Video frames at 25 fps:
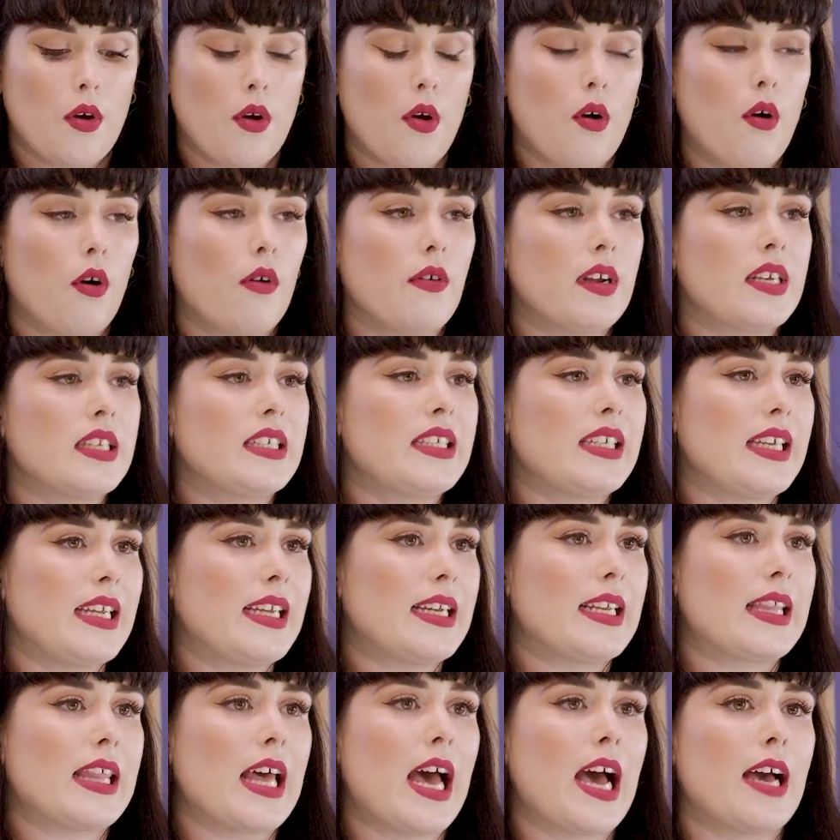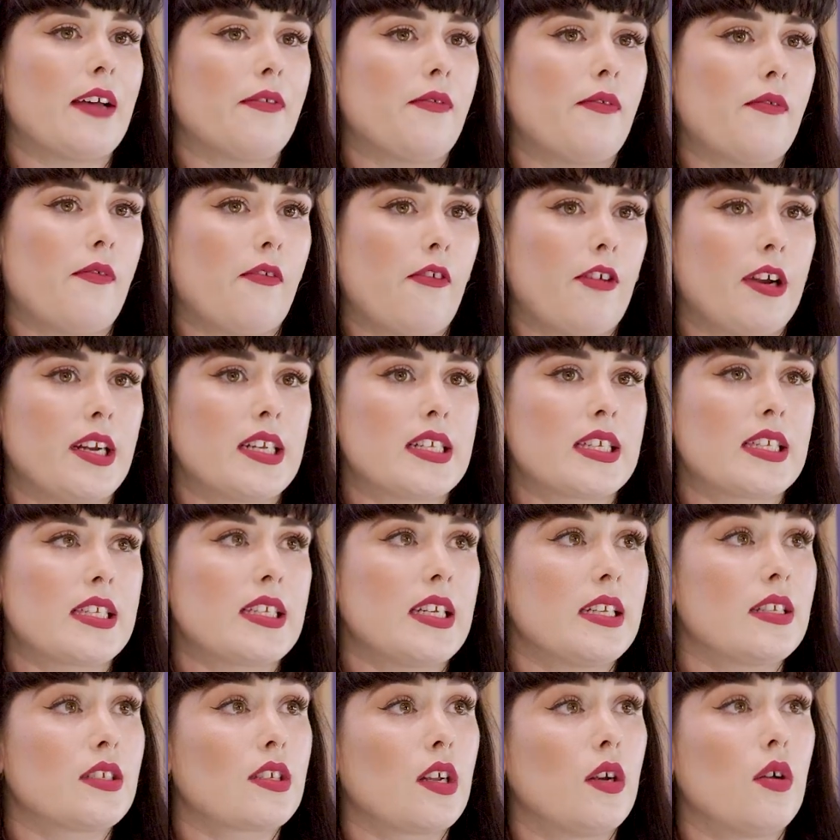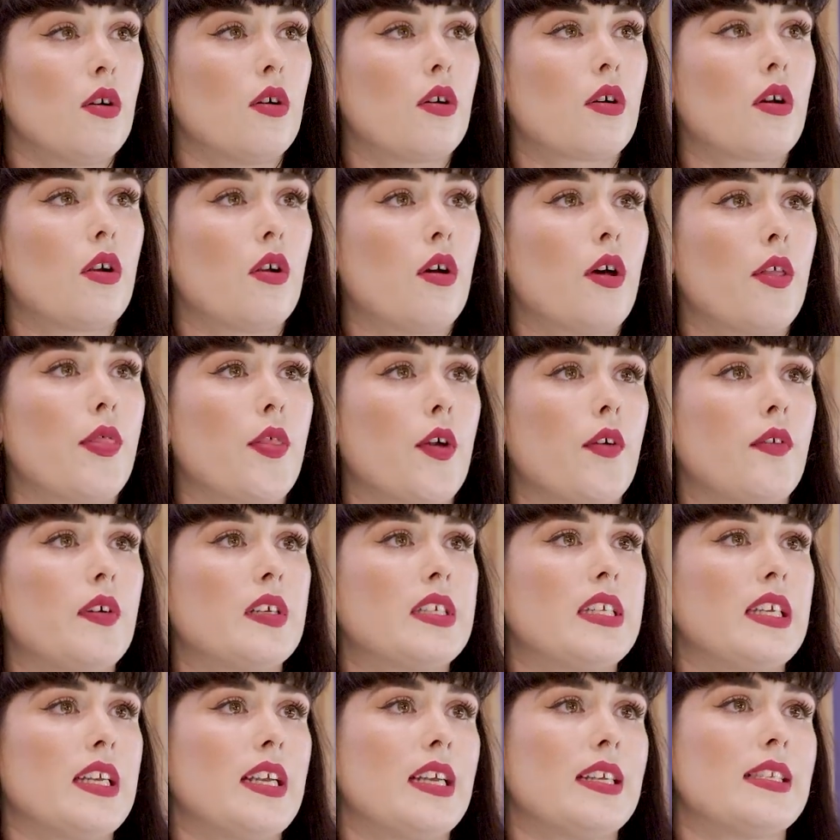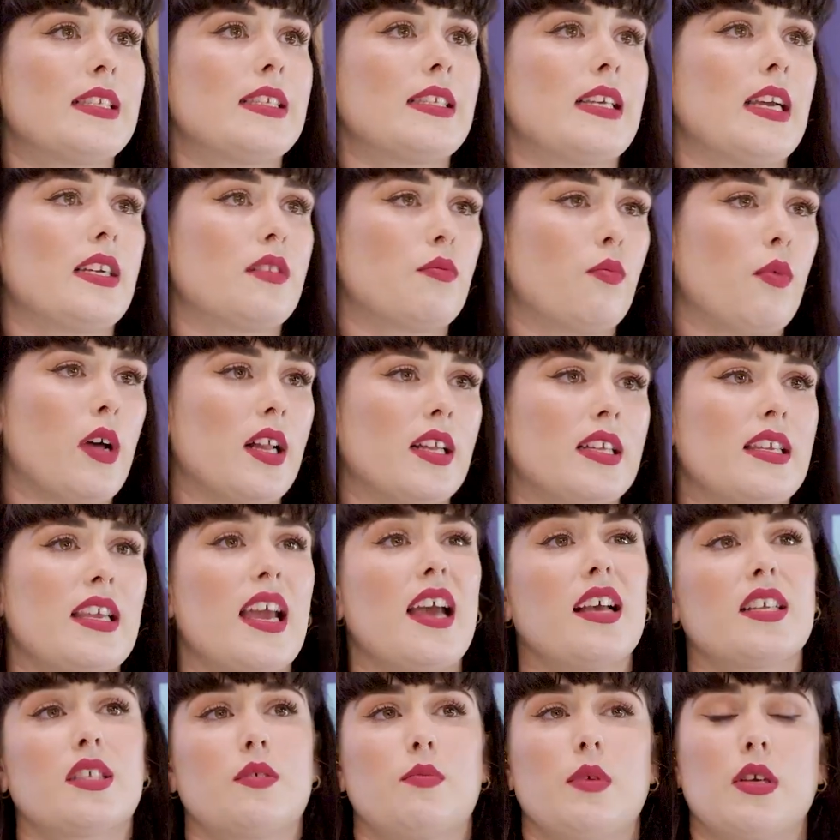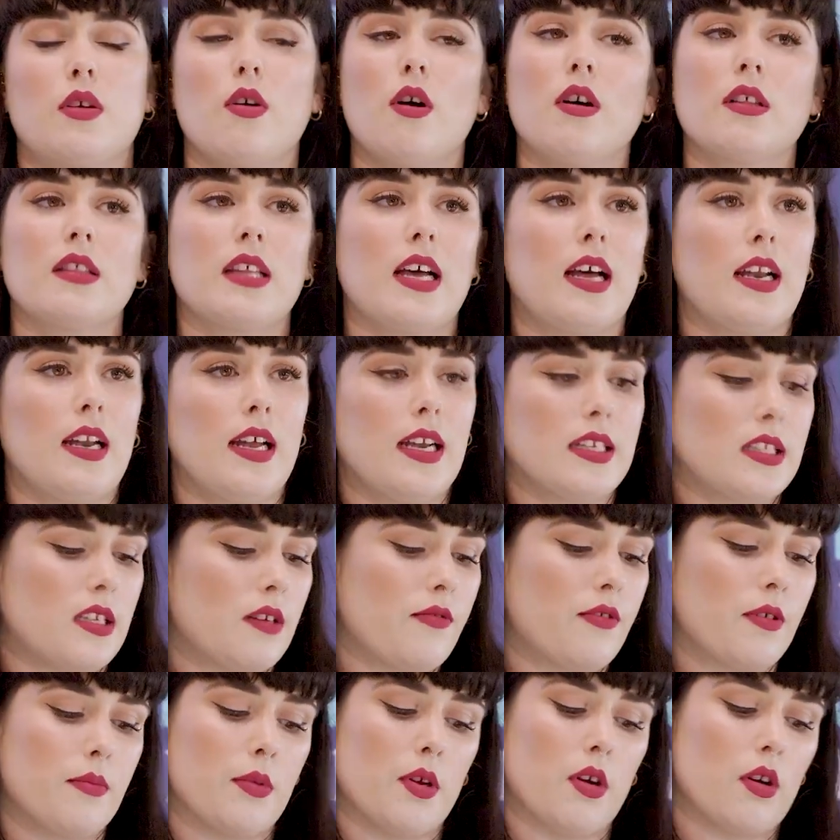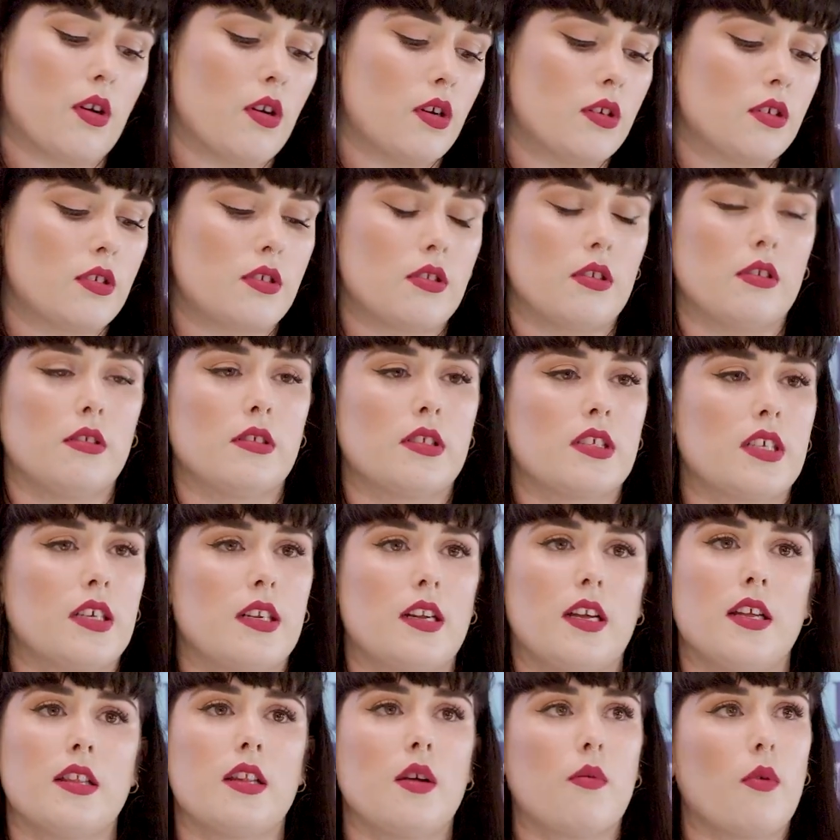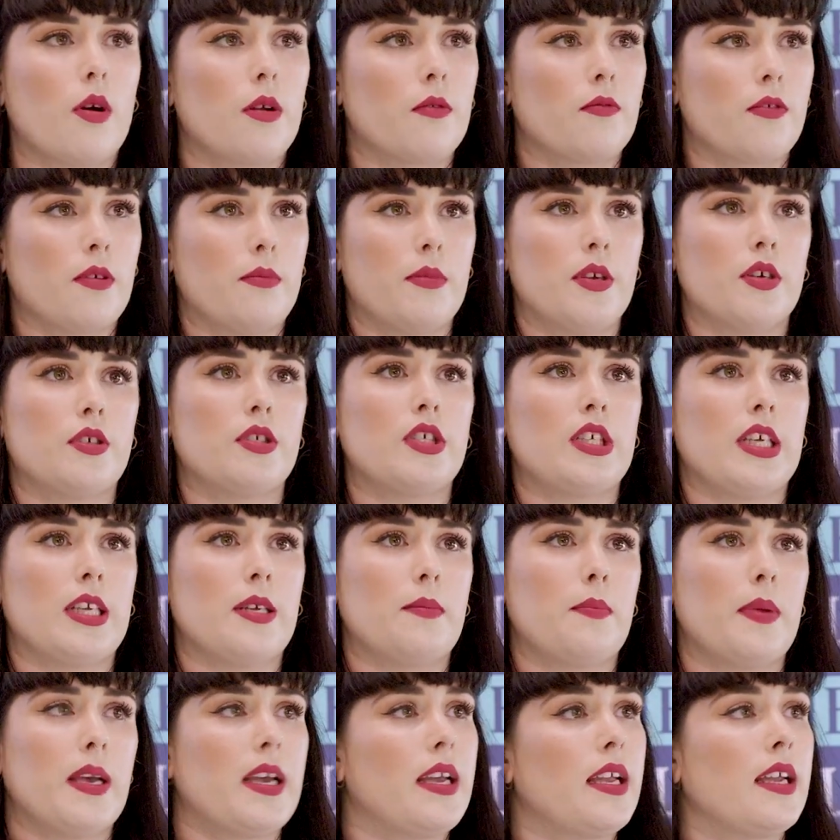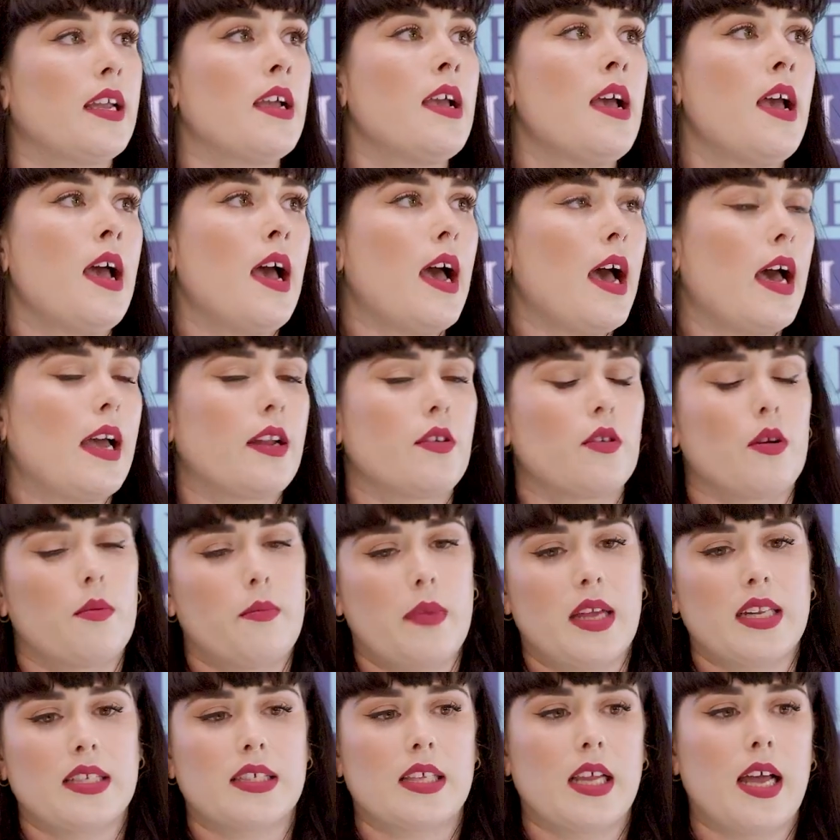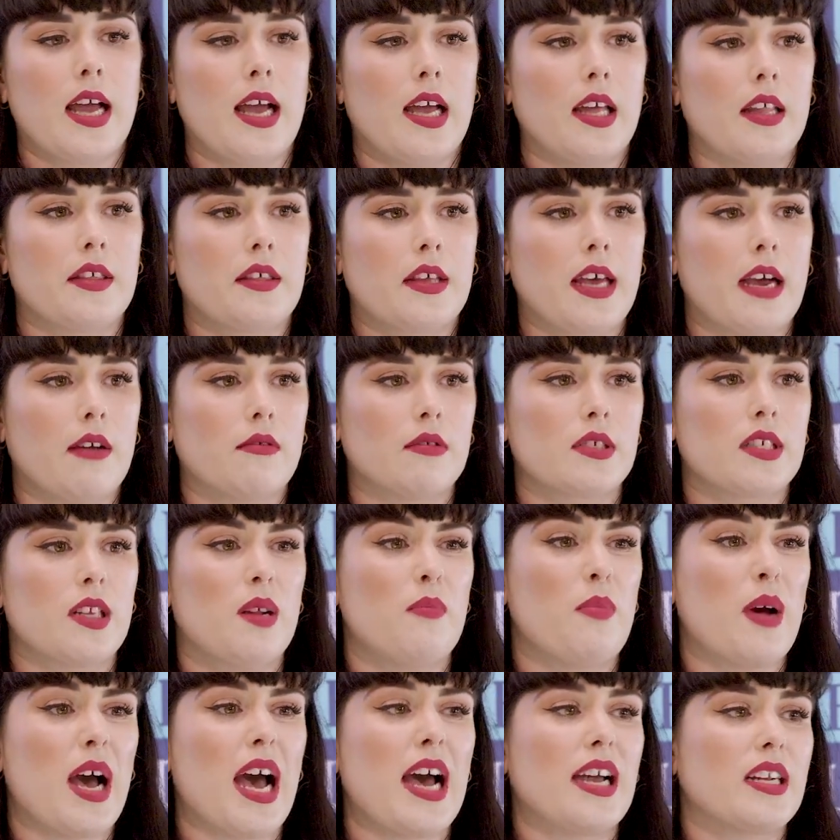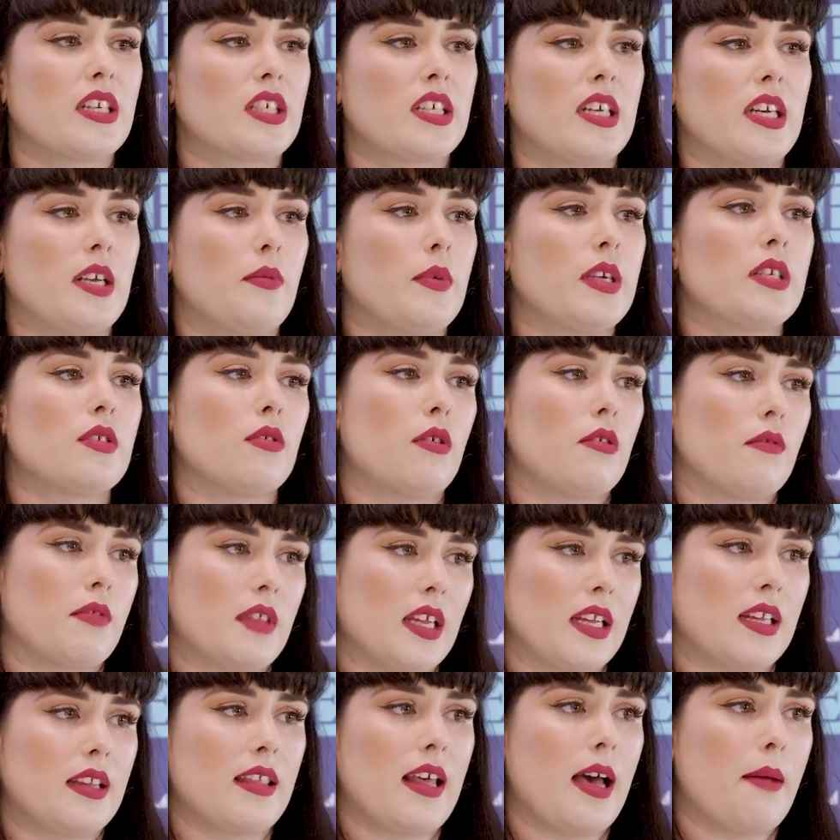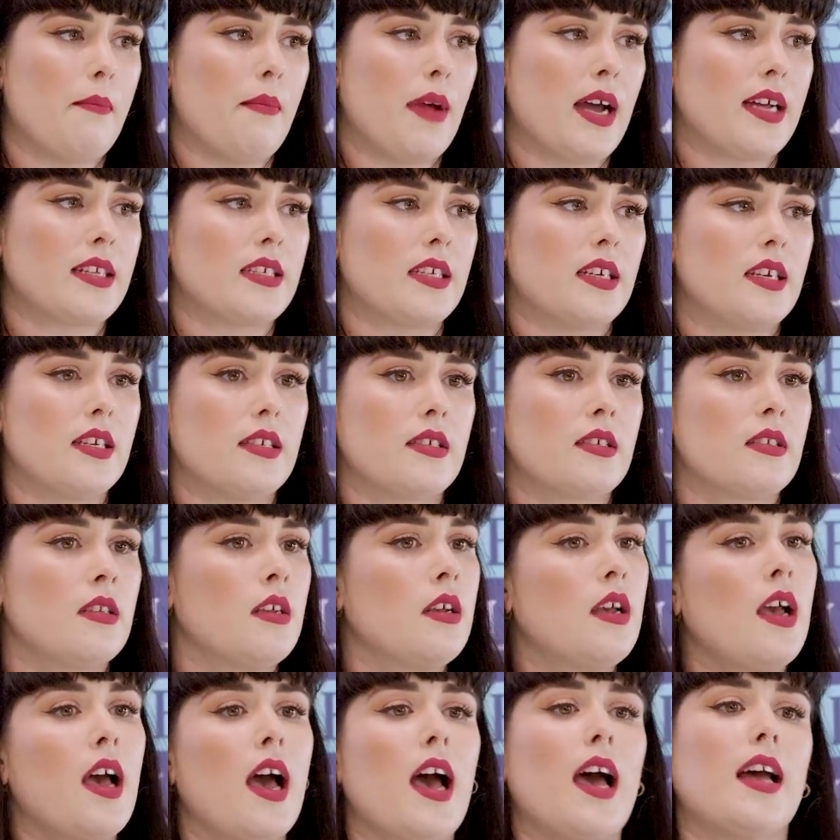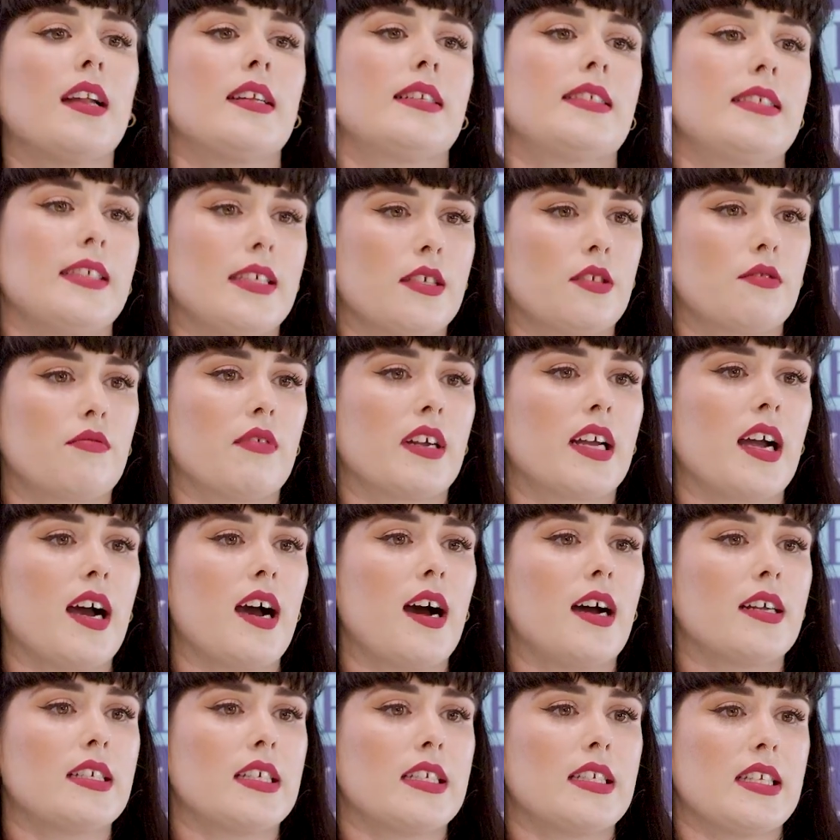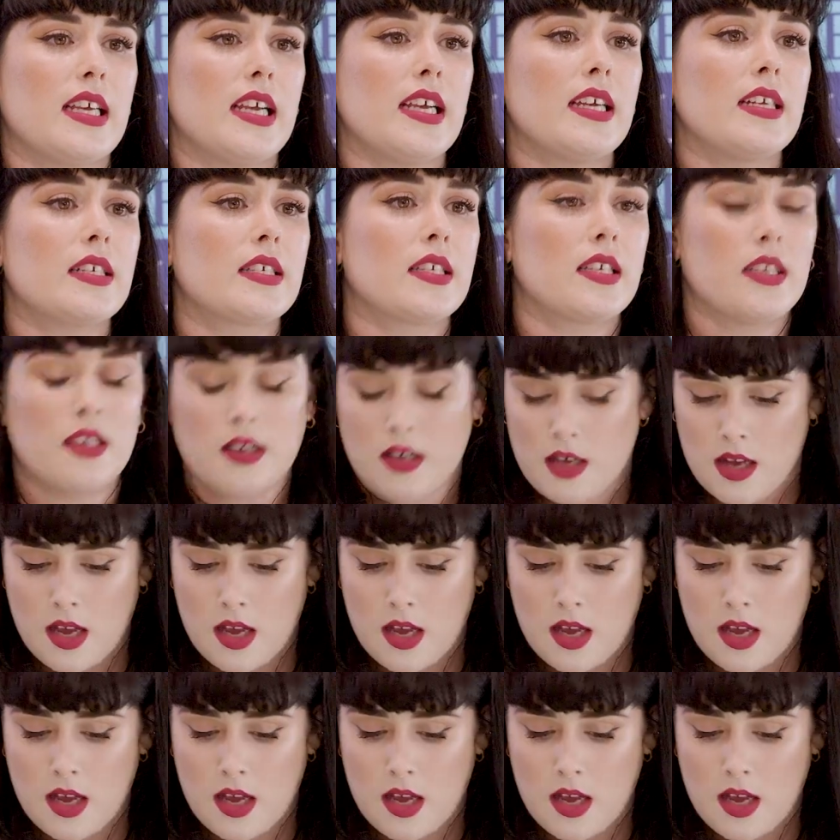or indeed that, for instance, the local authority has said, well, yes, we got that letter from your consultant and the one from your GP and your mental health counsellor, but actually we don't think that matters, and disregarded it,